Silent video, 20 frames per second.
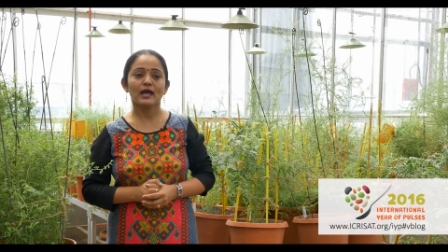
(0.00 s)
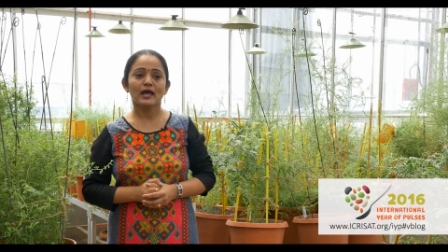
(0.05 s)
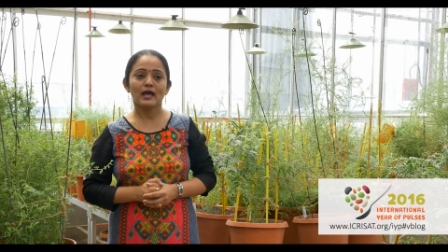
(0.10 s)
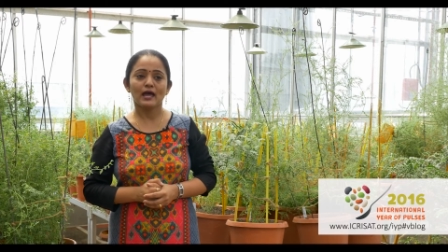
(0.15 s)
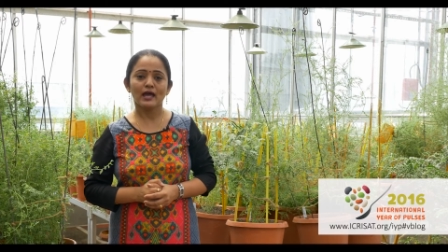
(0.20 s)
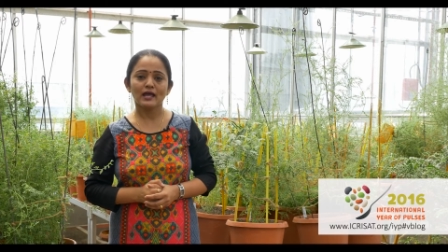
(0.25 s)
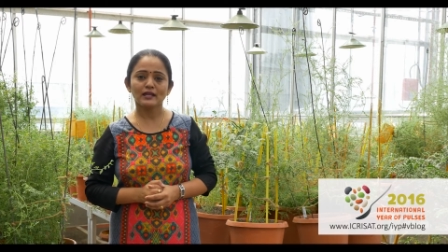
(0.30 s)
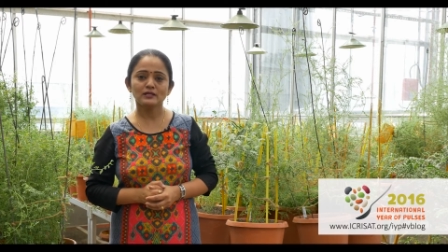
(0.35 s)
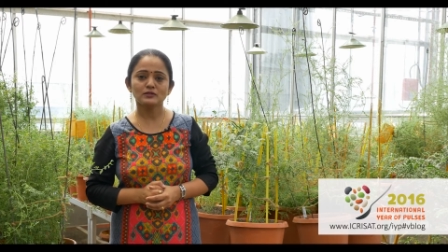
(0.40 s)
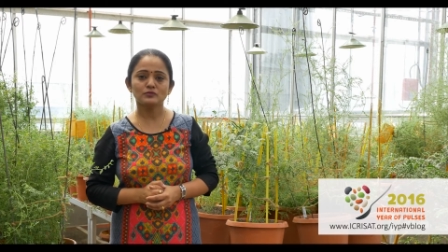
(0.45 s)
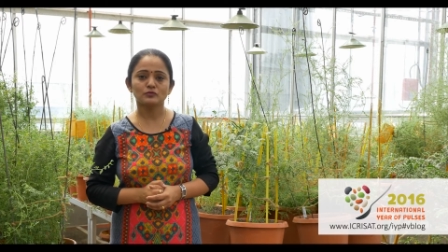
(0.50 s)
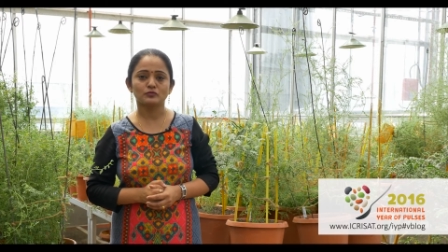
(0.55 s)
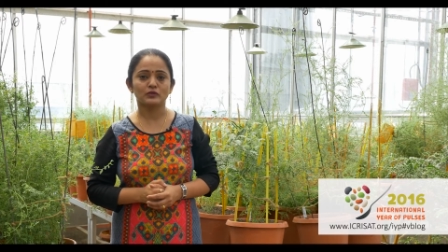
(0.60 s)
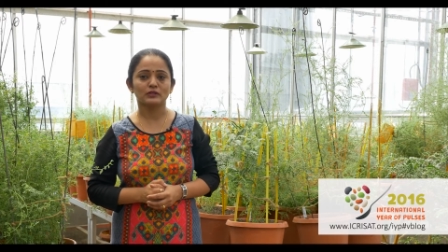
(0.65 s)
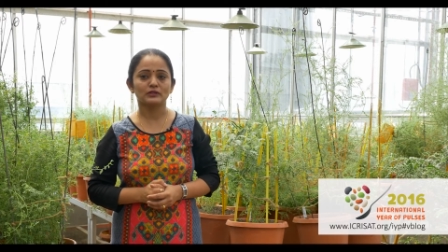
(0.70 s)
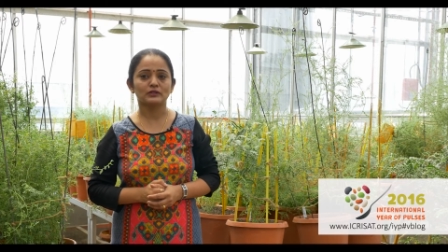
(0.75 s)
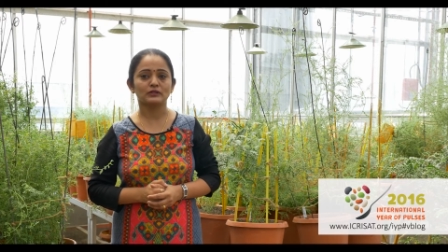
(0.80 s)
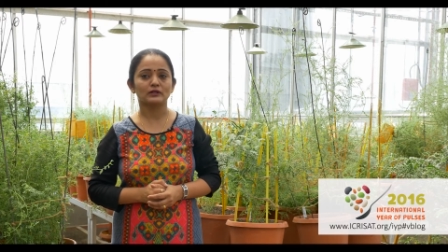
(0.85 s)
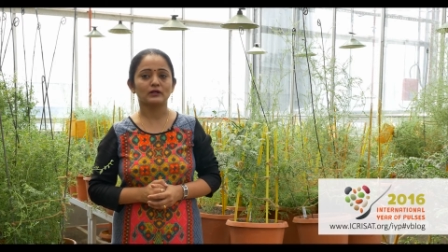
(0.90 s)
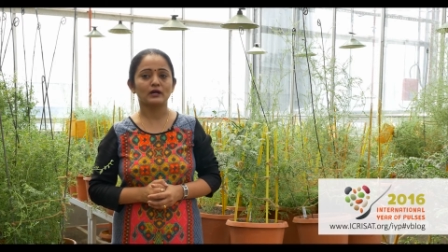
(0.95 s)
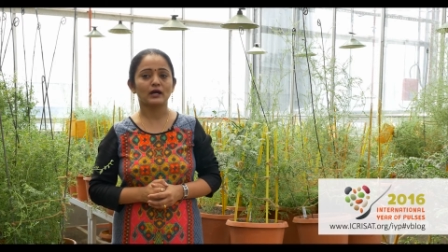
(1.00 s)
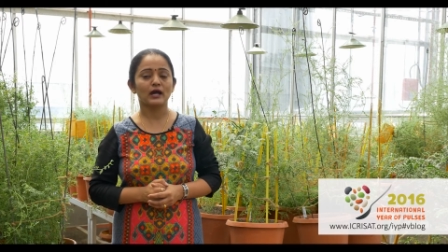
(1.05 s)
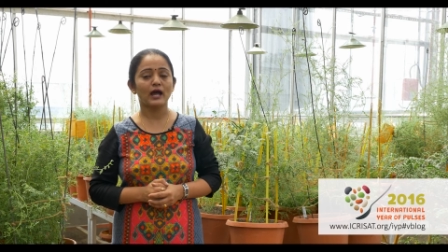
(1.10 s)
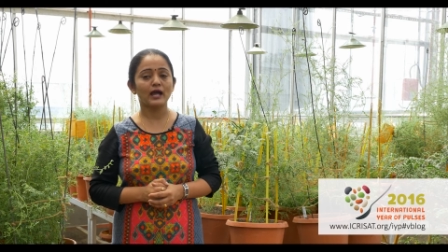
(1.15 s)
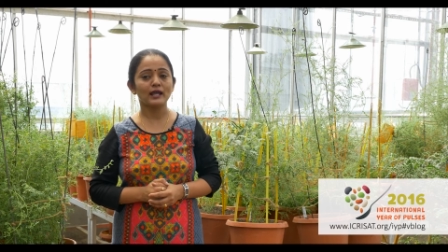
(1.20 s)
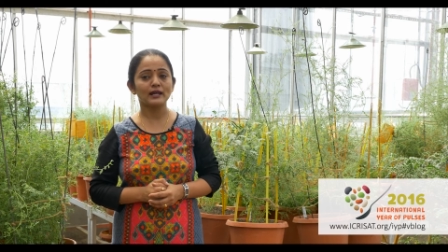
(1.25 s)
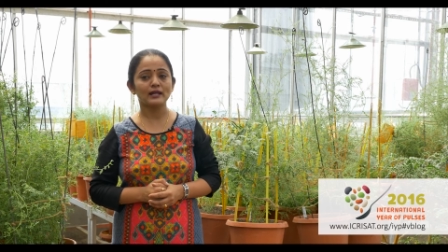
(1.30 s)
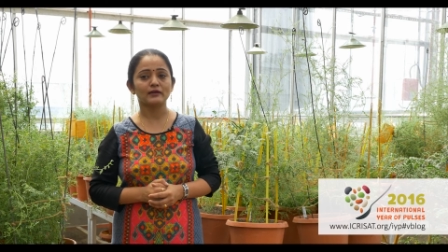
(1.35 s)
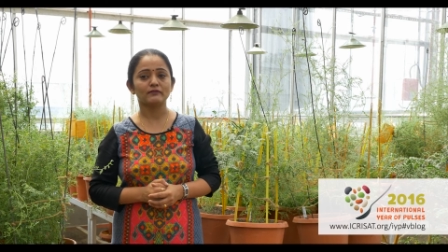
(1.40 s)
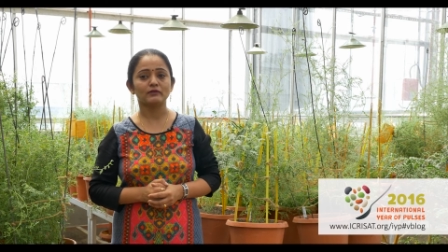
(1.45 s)
and with a
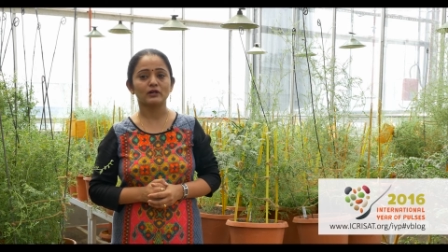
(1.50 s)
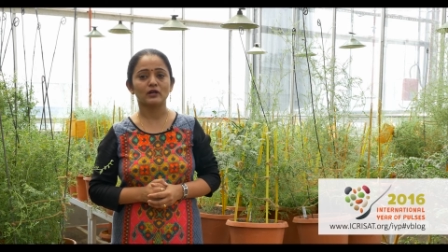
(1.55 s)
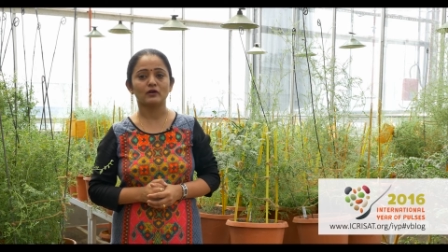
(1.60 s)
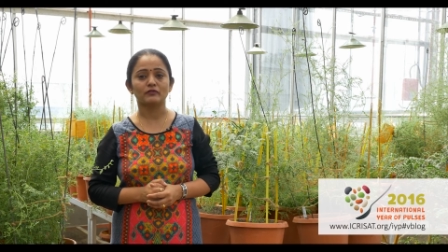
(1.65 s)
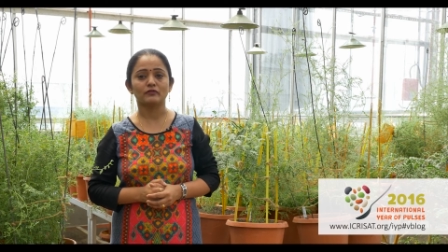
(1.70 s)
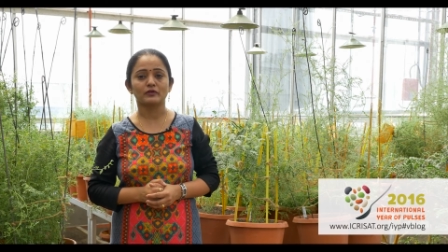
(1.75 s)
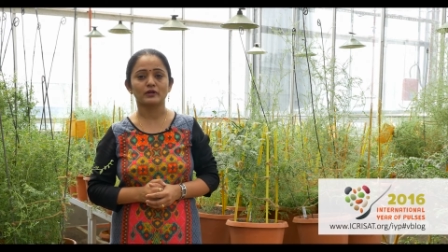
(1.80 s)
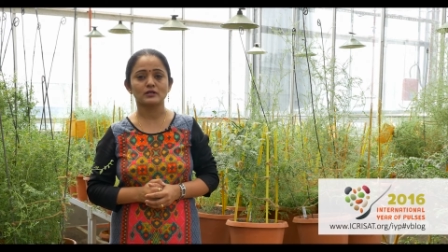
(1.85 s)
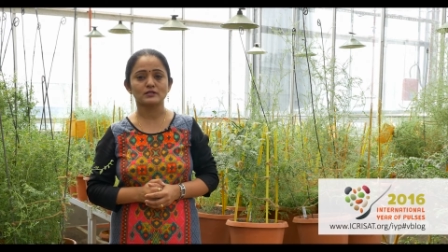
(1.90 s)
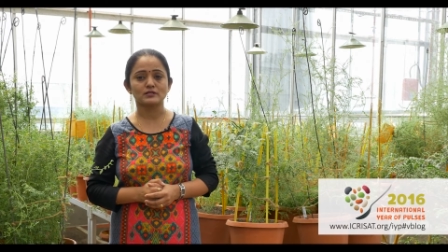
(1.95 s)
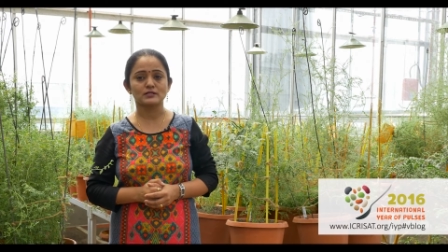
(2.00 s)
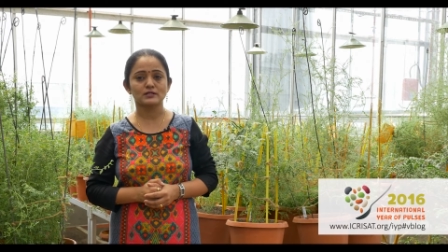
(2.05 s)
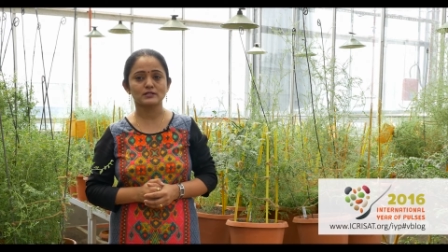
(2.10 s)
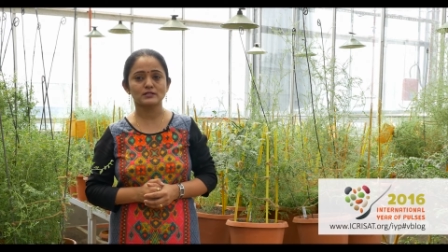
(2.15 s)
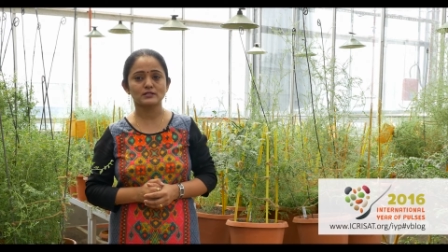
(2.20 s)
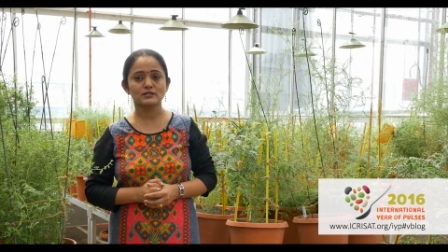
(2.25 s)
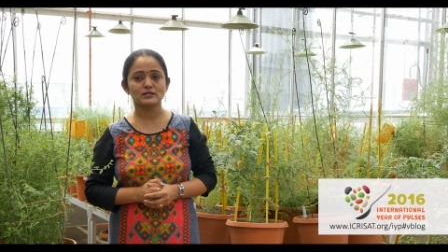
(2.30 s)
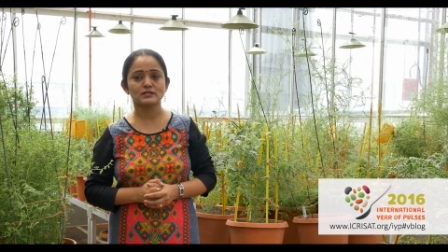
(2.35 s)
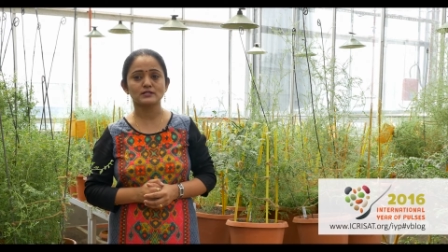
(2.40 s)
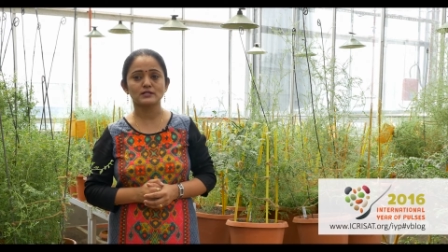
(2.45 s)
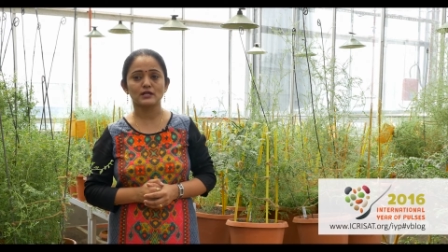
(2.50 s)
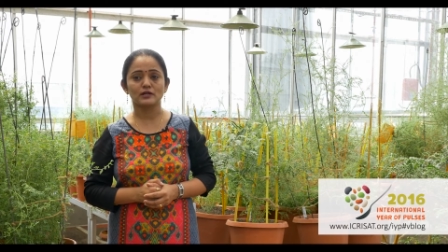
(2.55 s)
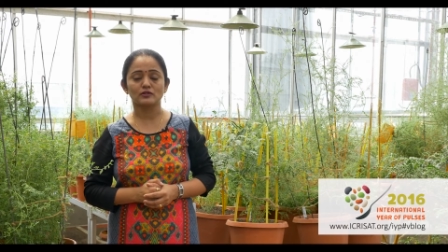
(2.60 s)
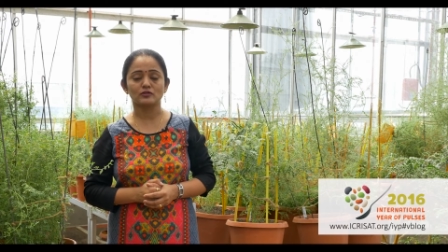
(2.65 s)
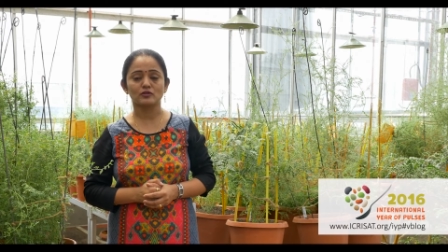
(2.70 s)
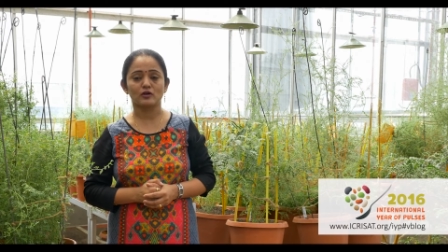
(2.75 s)
high level of resistance and